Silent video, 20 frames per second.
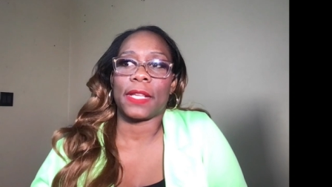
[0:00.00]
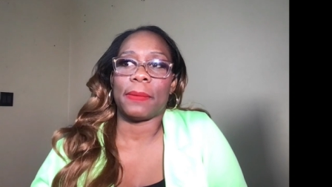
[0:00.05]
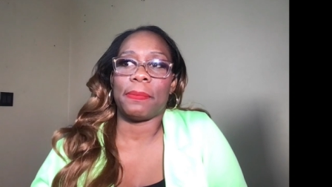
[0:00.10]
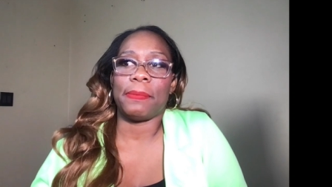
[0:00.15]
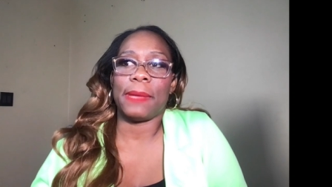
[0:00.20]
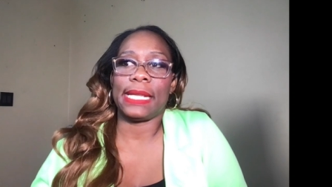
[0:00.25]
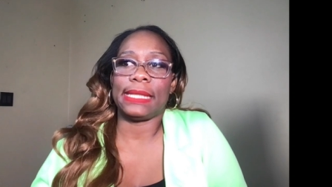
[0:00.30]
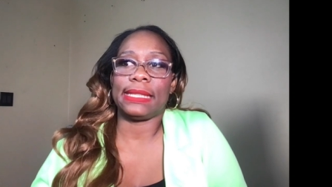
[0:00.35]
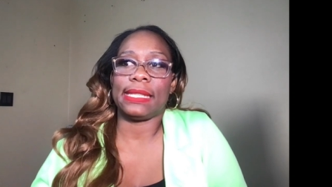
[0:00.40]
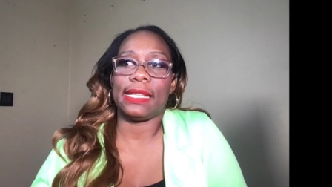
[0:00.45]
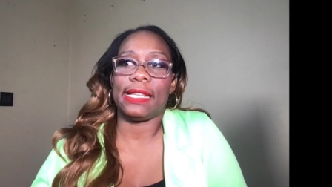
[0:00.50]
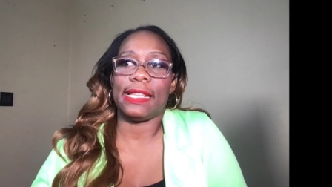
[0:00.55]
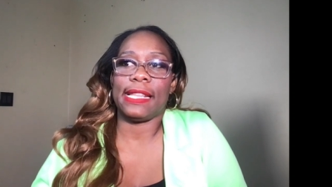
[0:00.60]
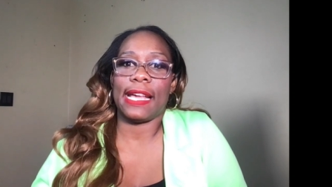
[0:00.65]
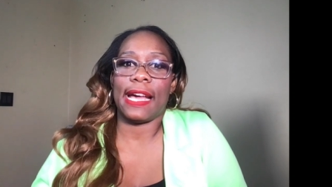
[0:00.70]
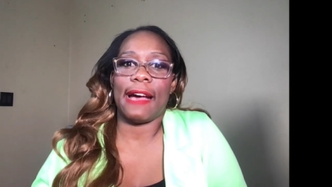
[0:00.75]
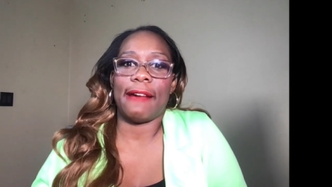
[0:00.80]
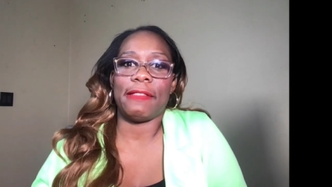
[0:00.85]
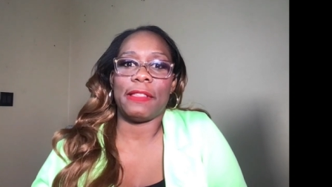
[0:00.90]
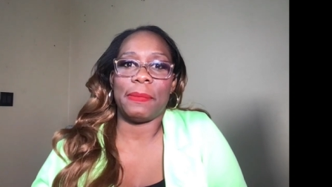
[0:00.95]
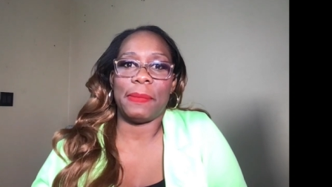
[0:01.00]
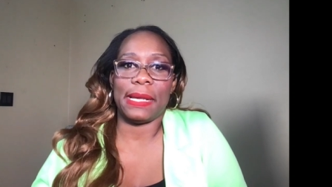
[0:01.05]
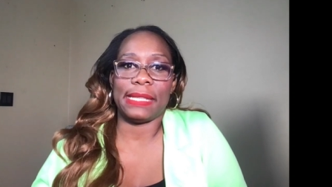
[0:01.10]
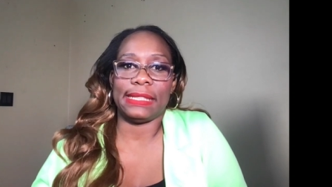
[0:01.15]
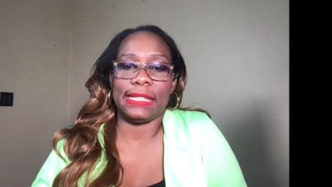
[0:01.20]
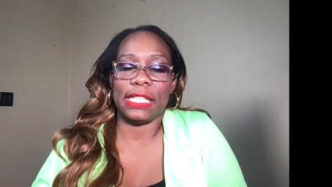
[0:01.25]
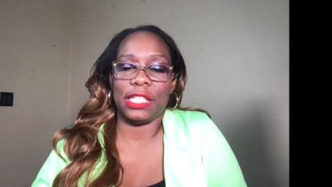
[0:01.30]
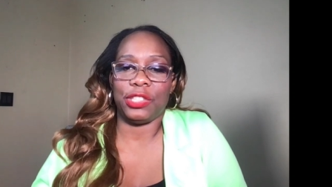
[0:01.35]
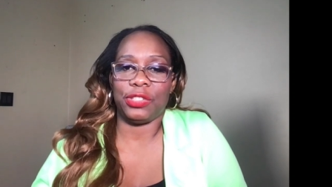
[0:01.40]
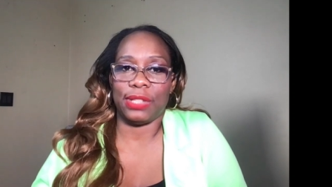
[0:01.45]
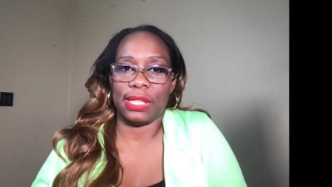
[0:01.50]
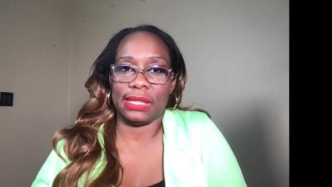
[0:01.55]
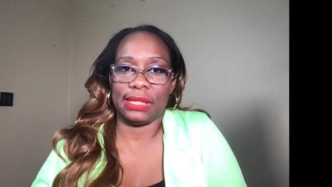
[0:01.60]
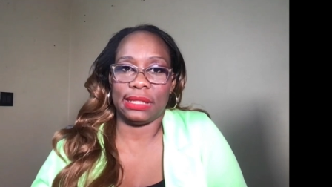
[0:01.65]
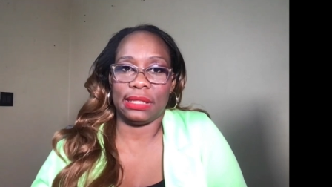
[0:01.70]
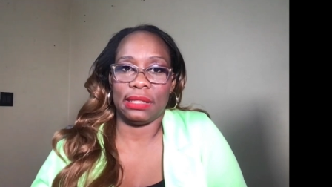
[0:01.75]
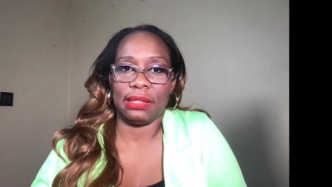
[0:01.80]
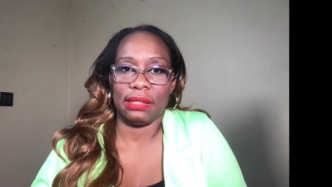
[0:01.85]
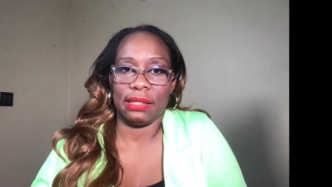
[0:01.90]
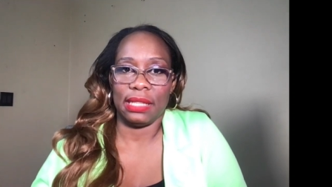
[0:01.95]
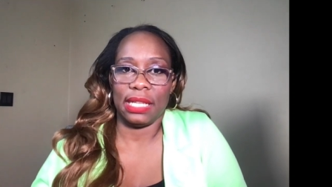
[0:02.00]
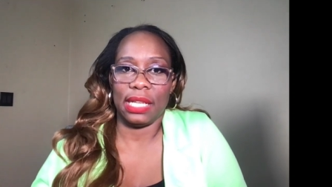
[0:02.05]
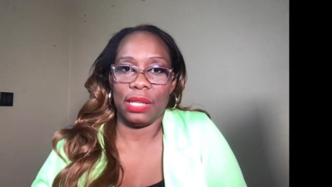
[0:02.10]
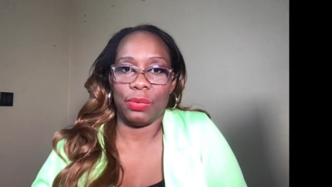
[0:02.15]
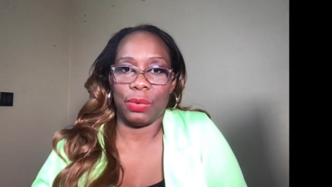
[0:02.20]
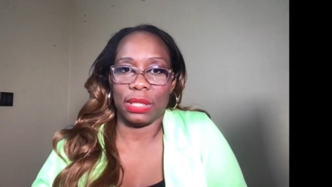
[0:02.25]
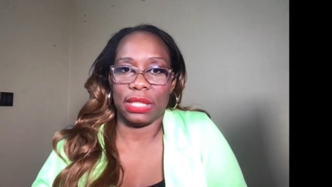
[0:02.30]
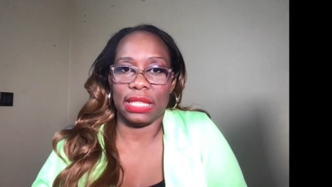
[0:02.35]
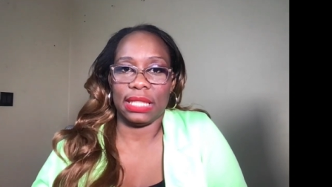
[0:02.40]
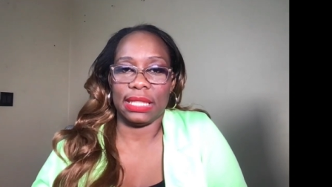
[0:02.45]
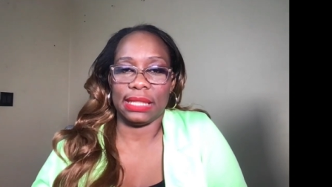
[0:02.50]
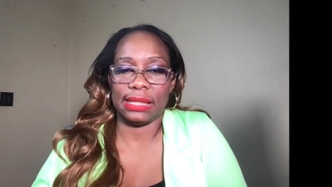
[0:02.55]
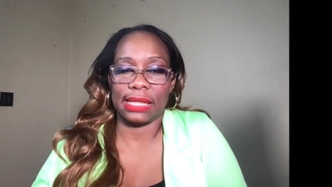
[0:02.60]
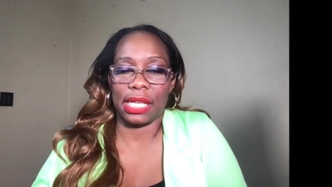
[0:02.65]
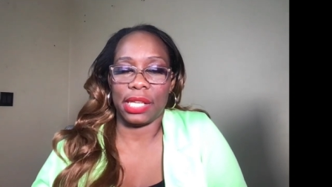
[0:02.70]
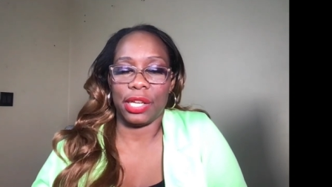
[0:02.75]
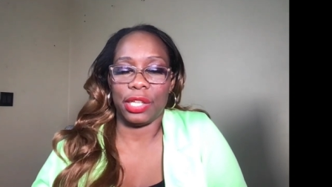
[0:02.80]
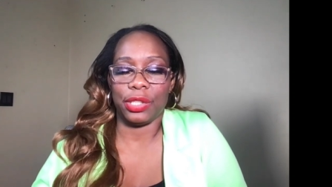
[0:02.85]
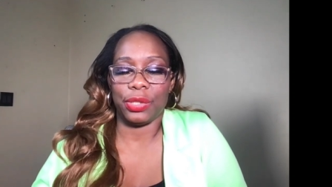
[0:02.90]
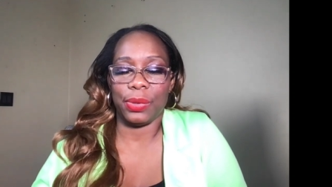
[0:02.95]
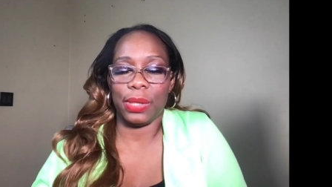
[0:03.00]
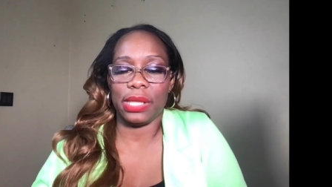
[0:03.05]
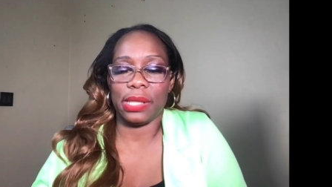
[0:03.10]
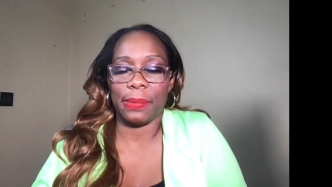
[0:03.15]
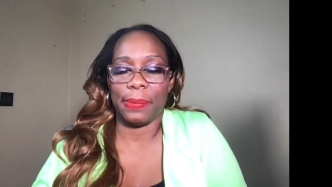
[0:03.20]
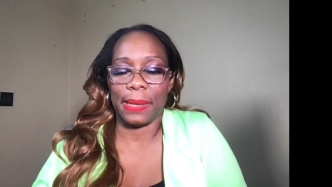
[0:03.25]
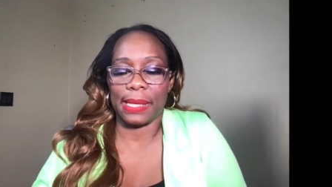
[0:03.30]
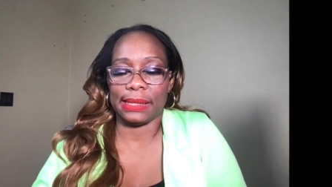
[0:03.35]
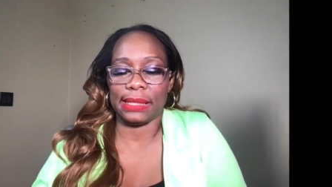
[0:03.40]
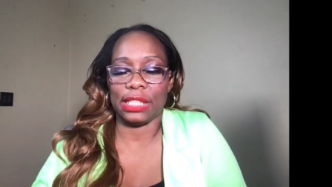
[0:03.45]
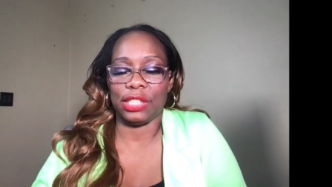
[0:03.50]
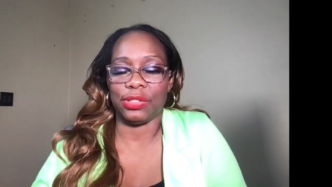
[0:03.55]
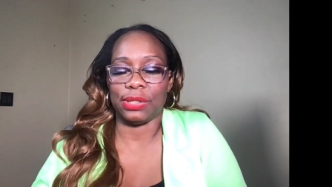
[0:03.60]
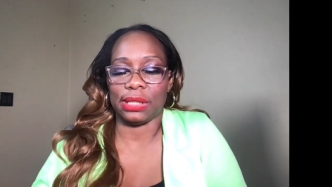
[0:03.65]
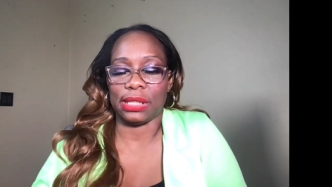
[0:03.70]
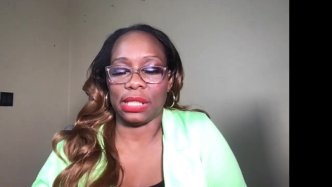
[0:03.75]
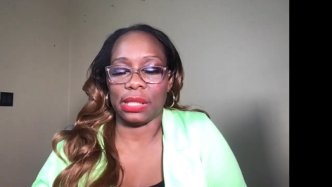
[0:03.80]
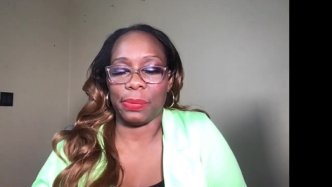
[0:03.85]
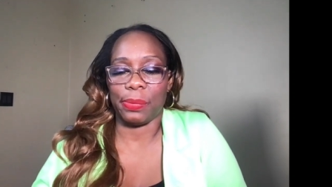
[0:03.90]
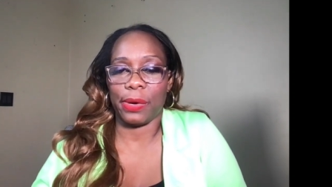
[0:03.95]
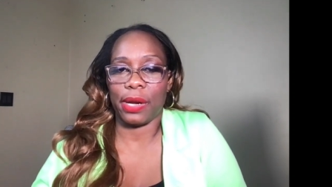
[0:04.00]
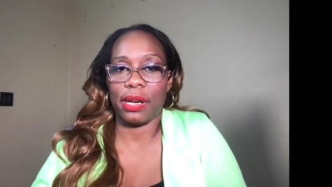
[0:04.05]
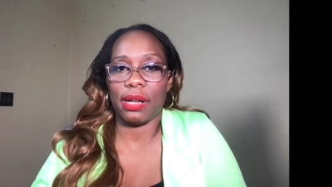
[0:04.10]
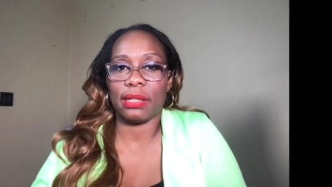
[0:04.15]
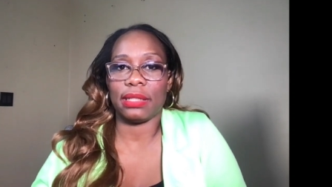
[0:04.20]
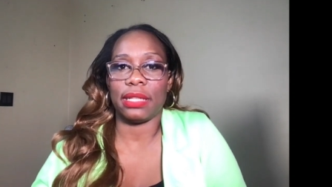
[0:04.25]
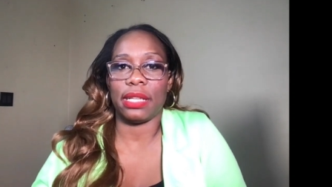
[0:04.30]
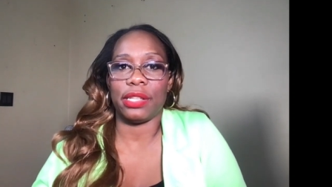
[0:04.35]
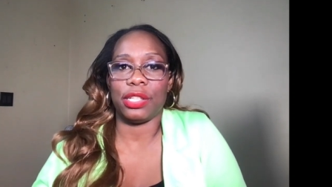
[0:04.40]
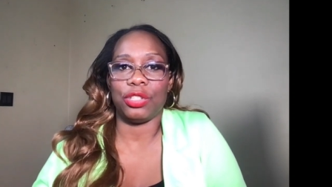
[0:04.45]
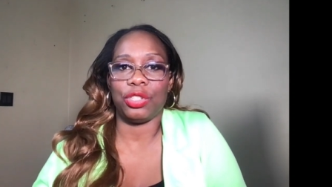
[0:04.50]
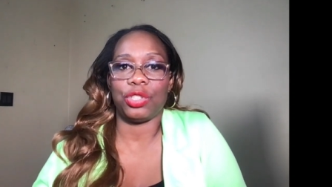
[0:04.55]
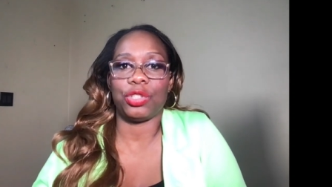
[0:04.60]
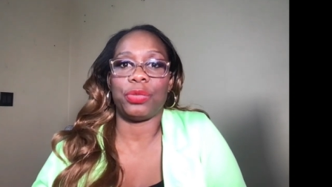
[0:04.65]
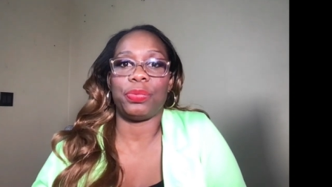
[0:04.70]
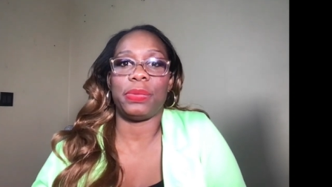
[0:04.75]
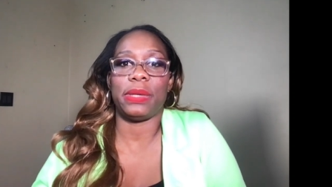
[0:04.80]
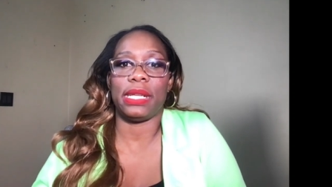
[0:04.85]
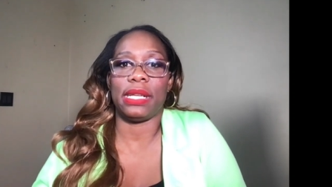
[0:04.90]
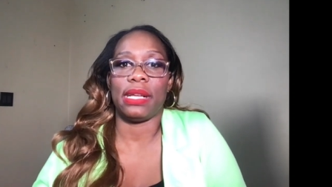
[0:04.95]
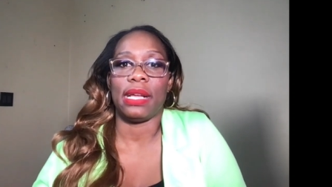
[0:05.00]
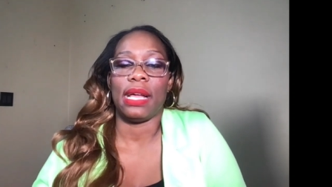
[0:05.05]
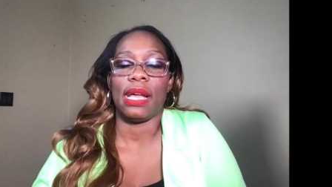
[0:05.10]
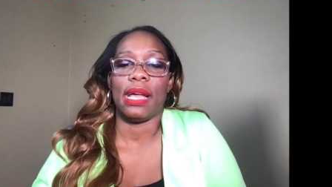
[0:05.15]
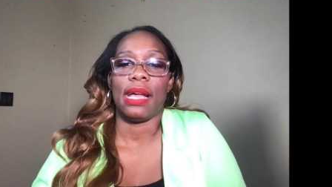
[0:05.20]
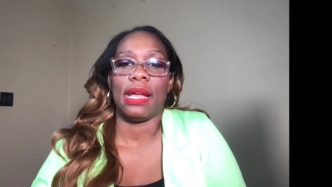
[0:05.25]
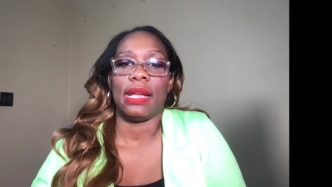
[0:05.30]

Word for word: basically they have the best interest in what it is that you're doing, the best interest in the product, and you should be